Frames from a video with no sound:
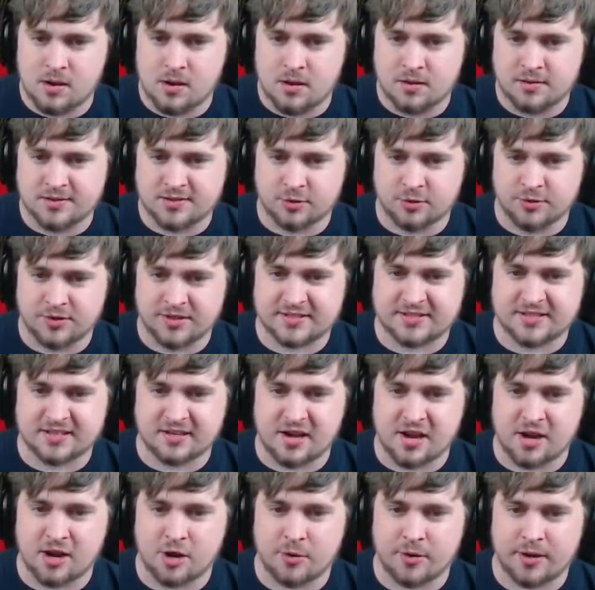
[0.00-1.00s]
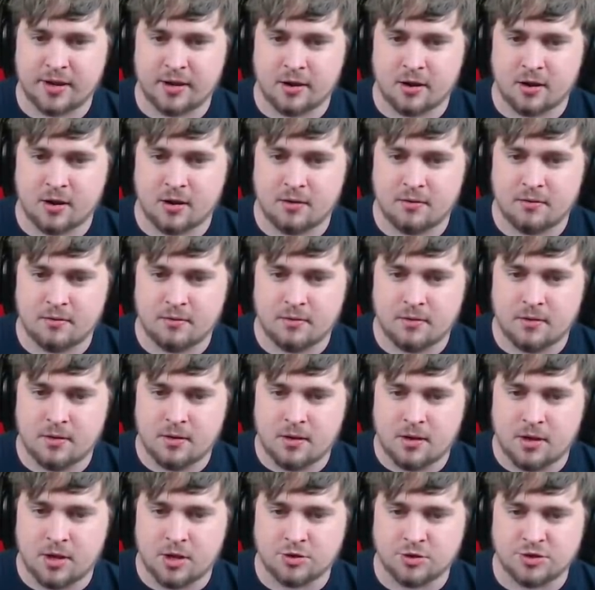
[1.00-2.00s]
So in this scenario here,
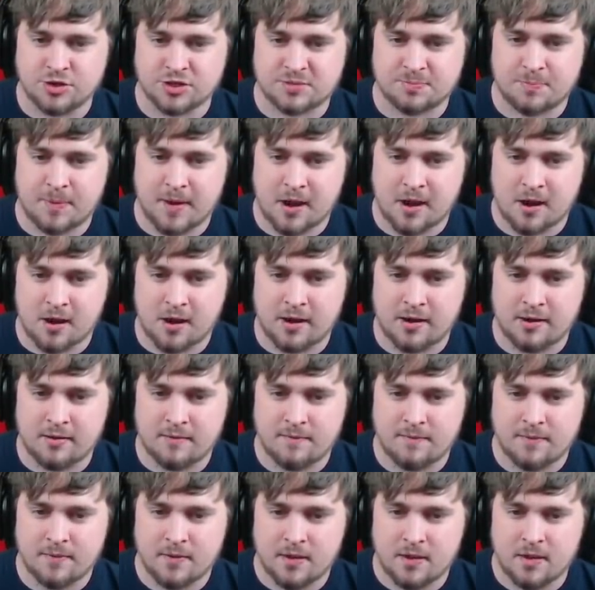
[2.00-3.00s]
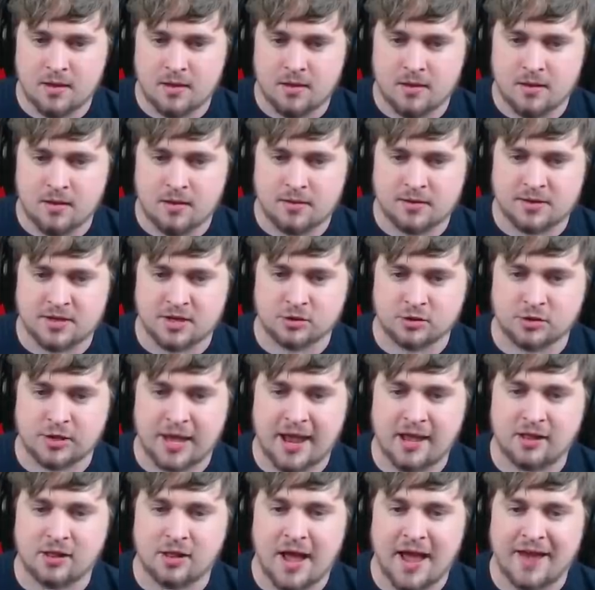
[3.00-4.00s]
you just parry,
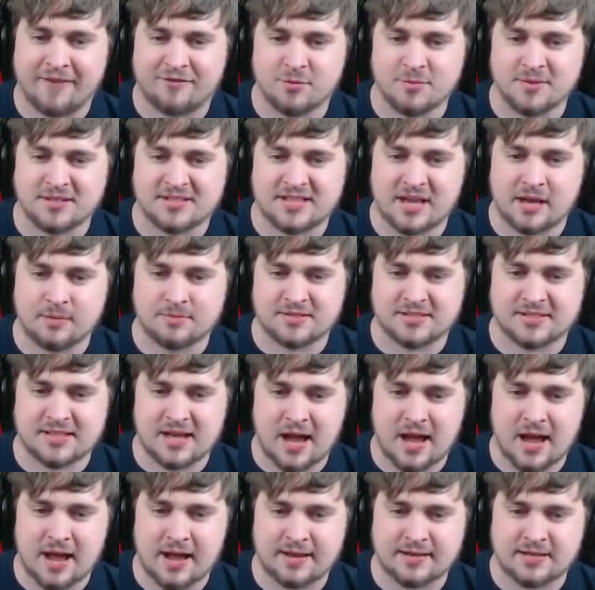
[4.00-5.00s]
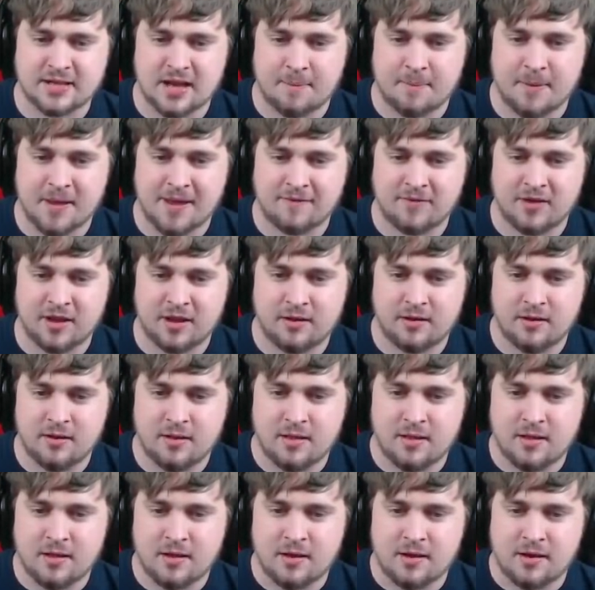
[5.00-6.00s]
delay light from the same side, top heavy,
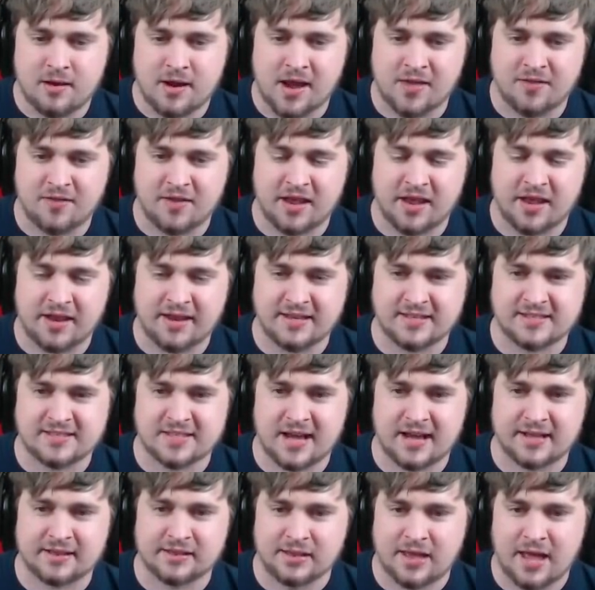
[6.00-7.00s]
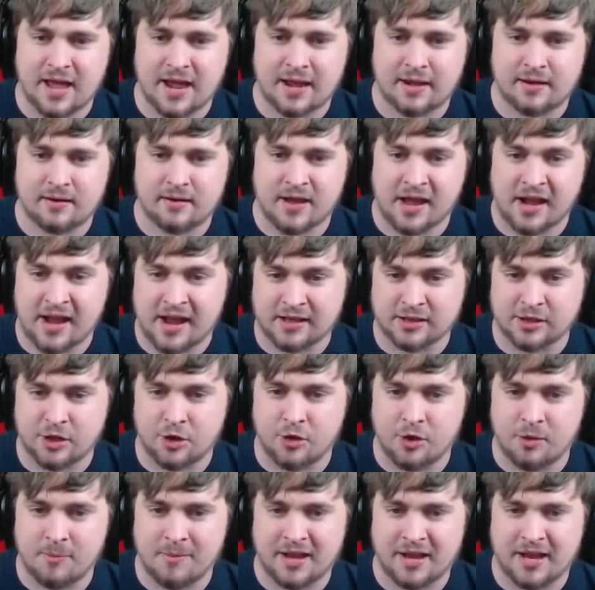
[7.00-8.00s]
and then any side light. And I
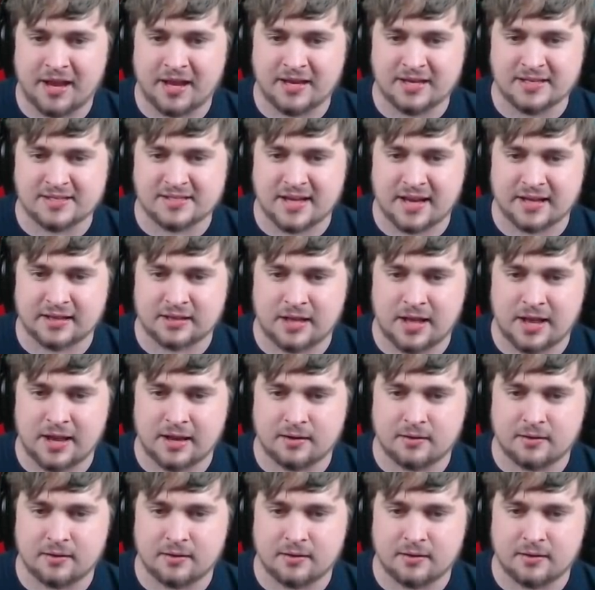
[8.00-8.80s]
literally mean any side light.